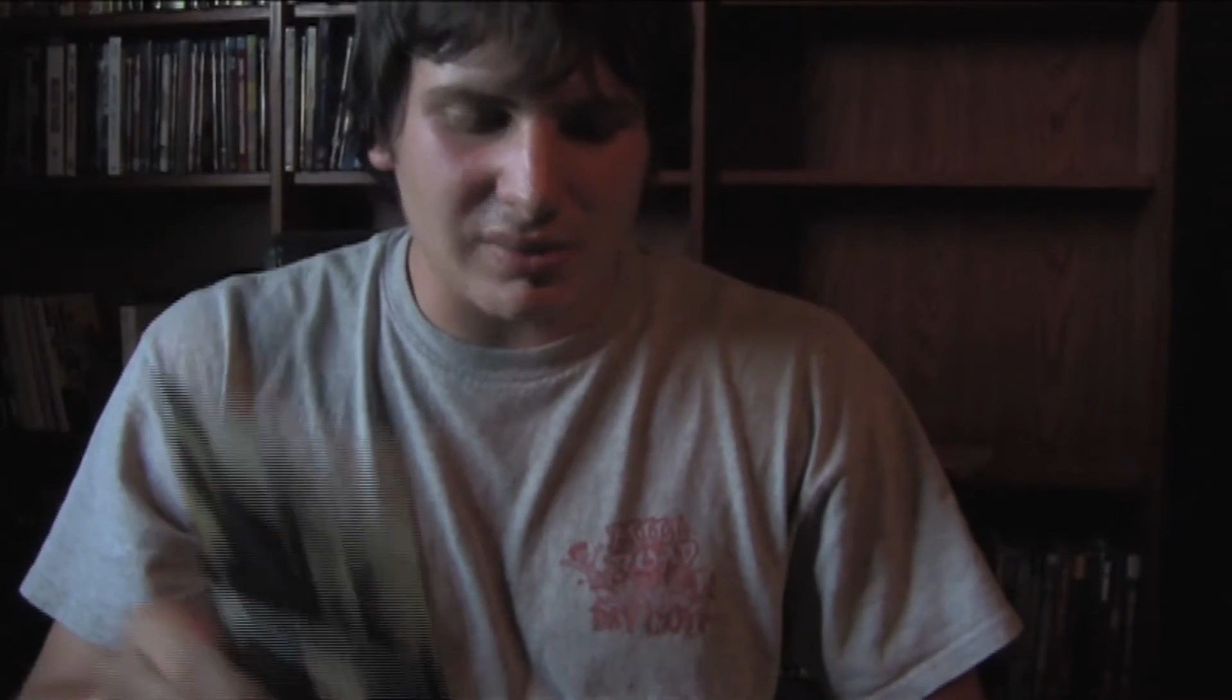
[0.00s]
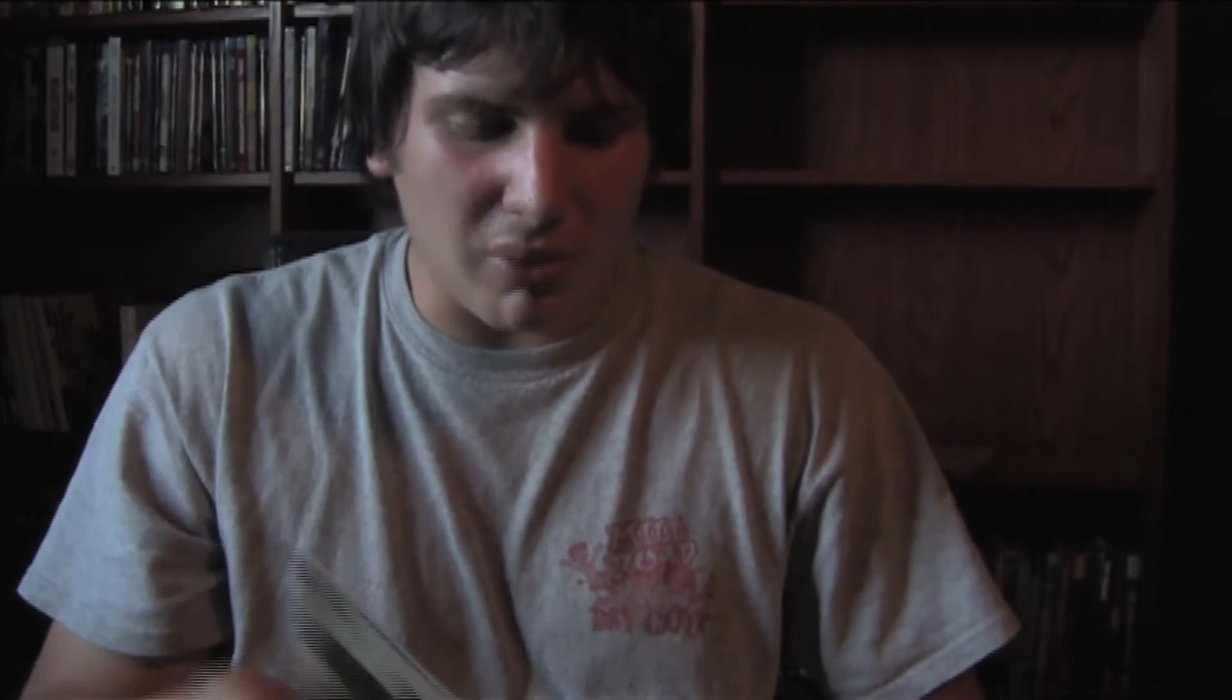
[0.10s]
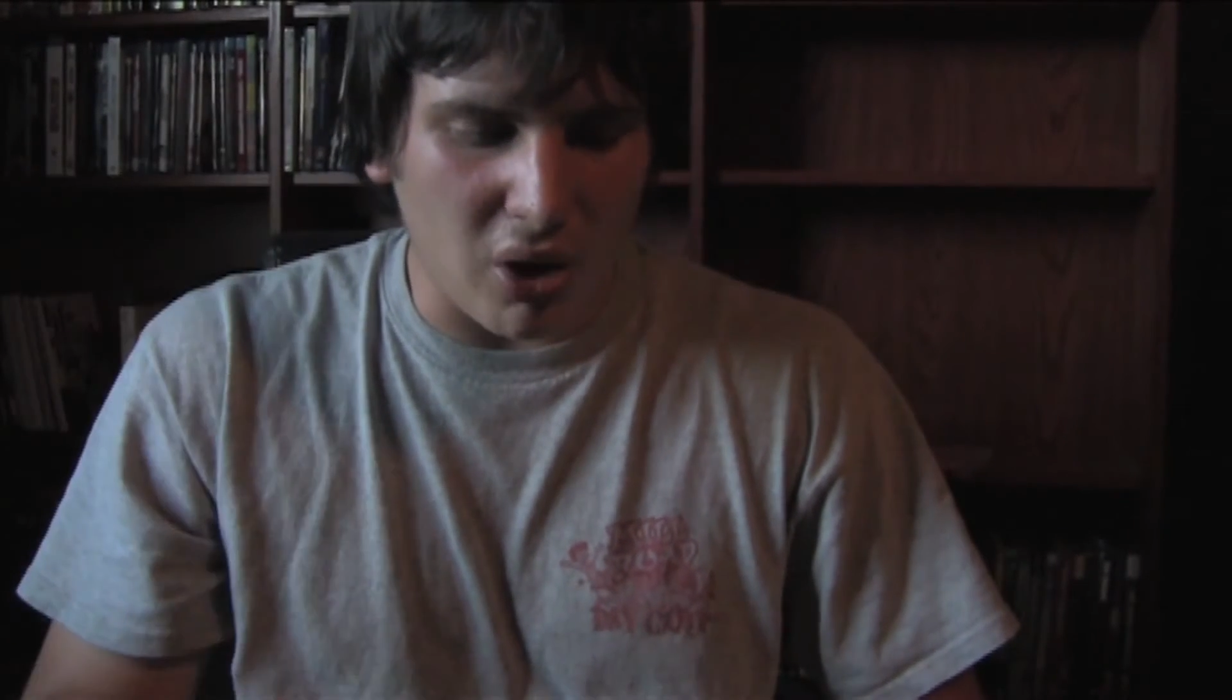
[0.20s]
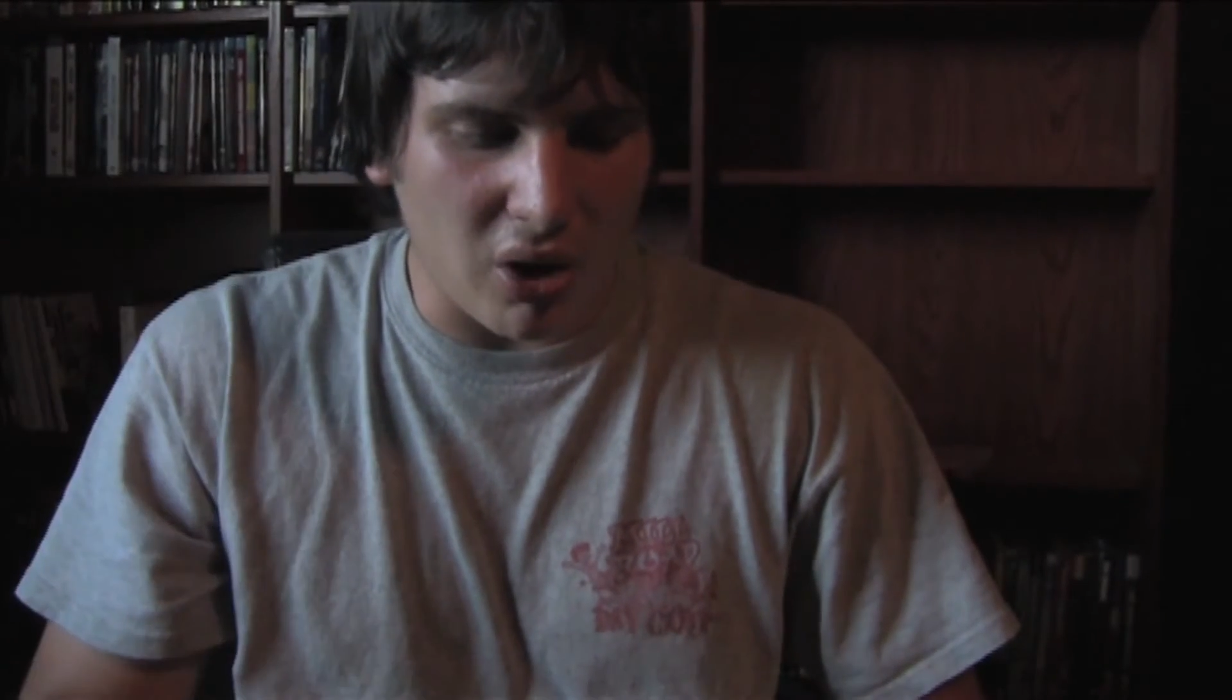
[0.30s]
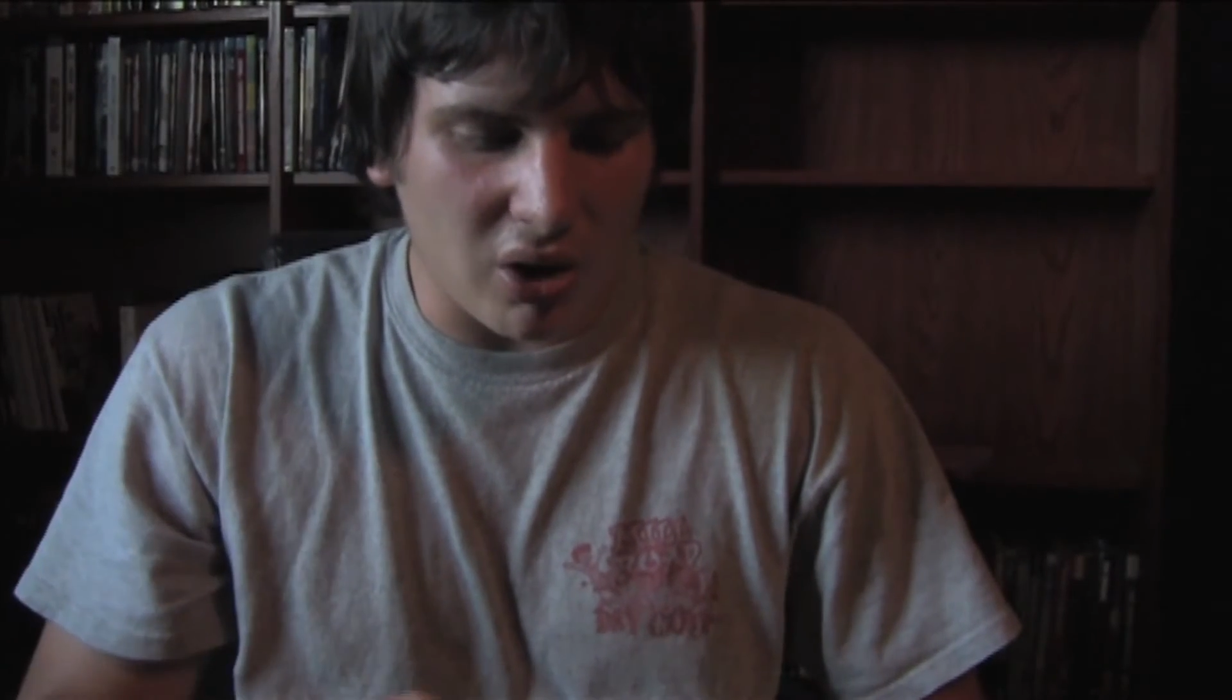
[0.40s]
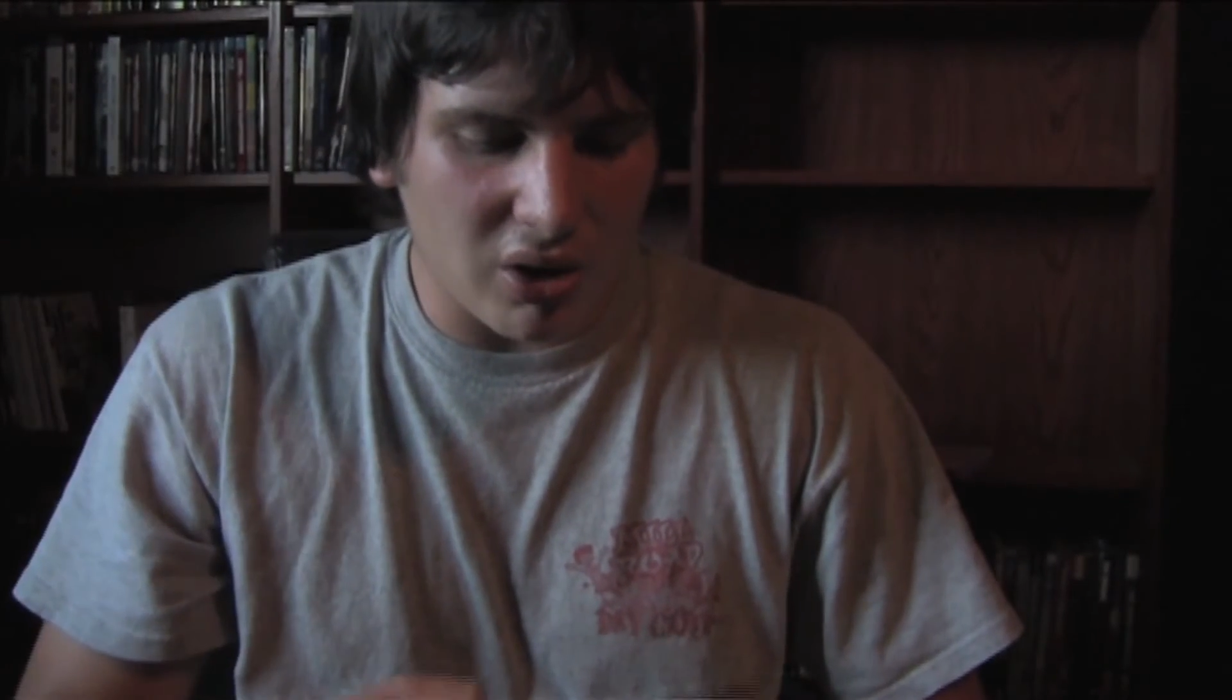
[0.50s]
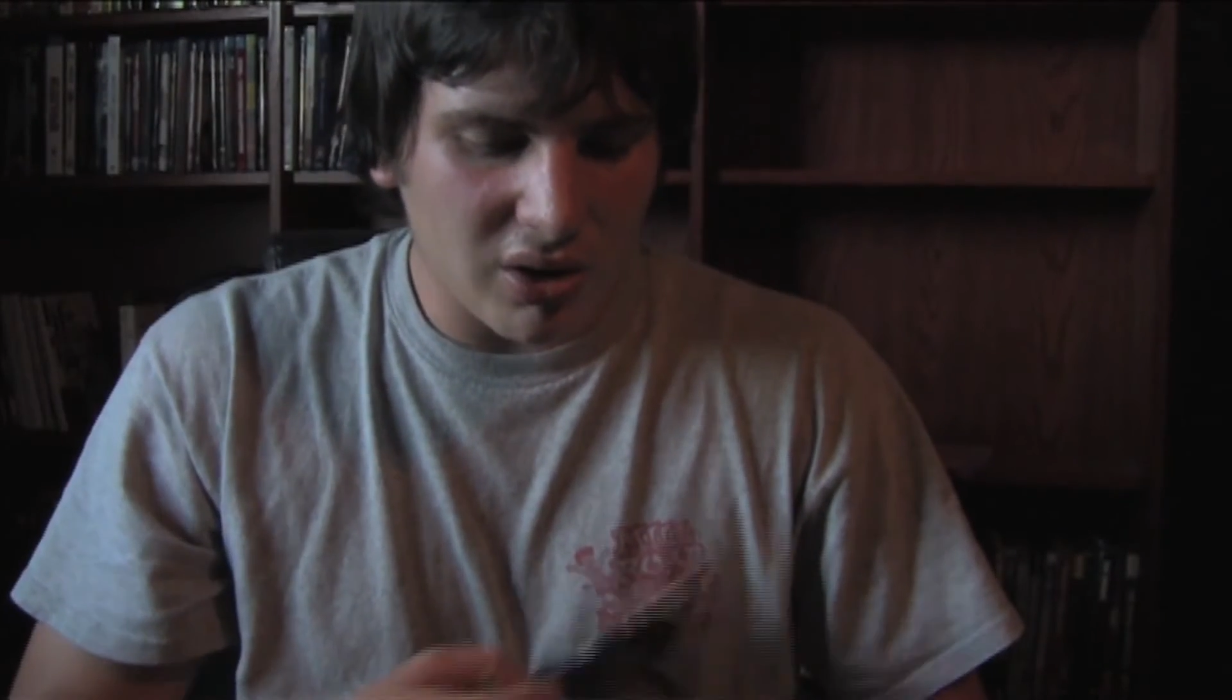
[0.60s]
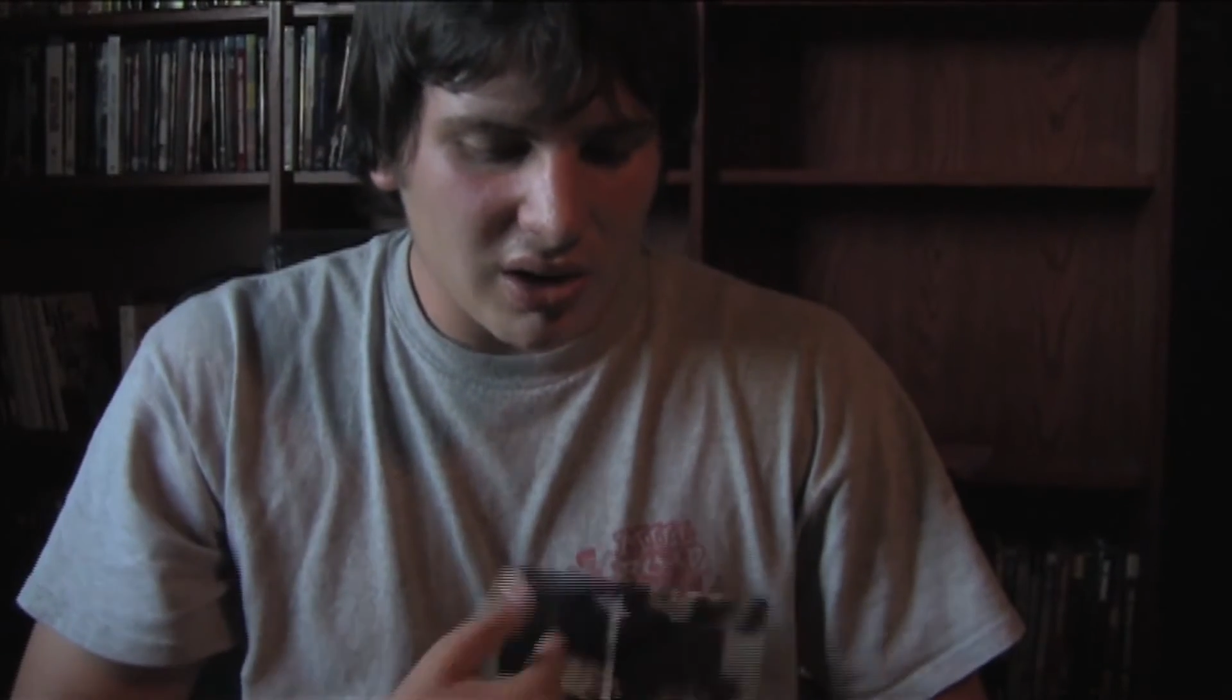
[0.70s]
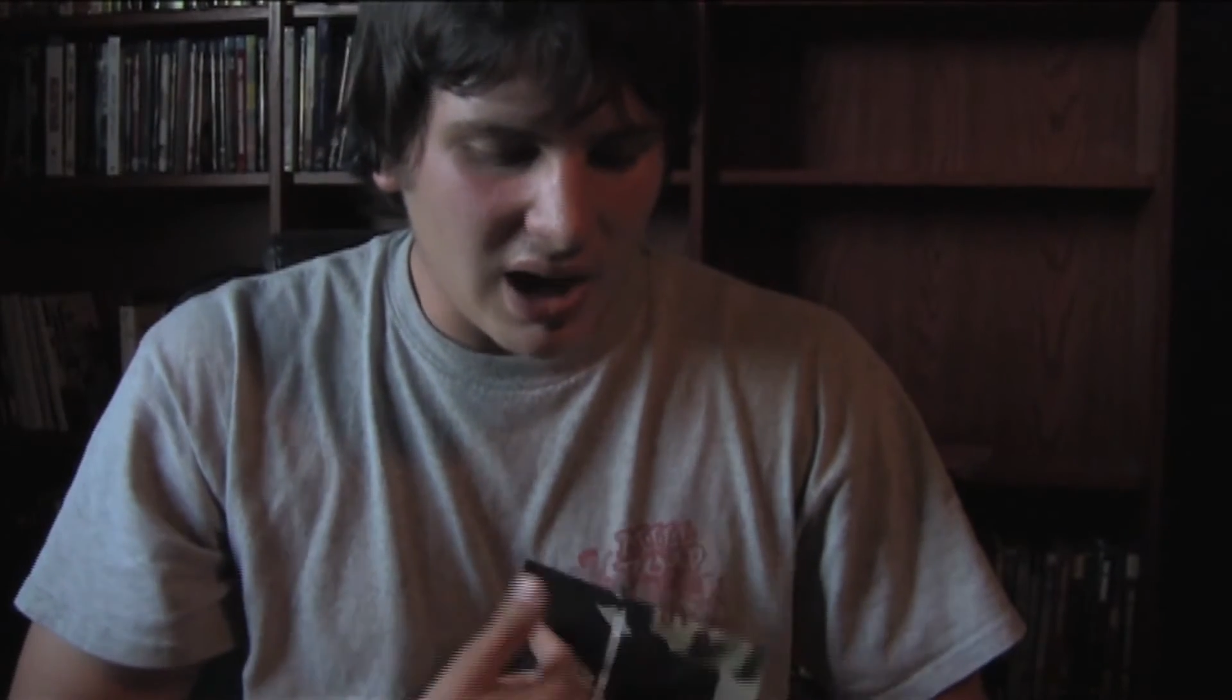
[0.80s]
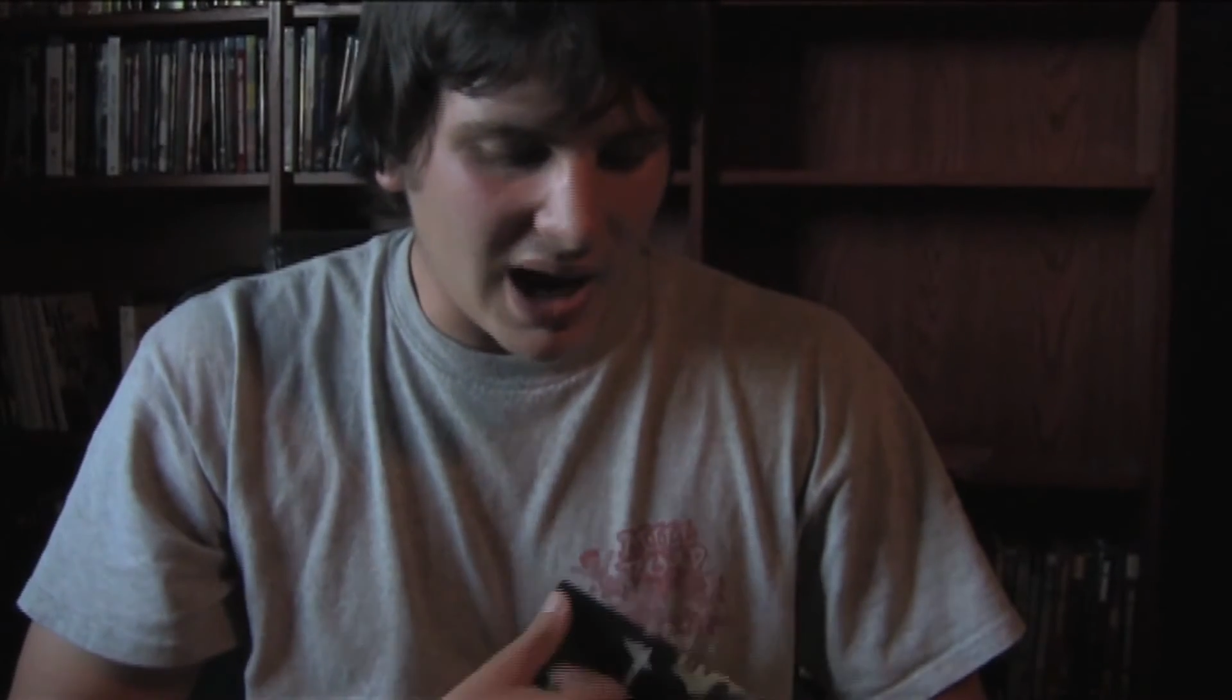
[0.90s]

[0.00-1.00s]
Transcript: is small.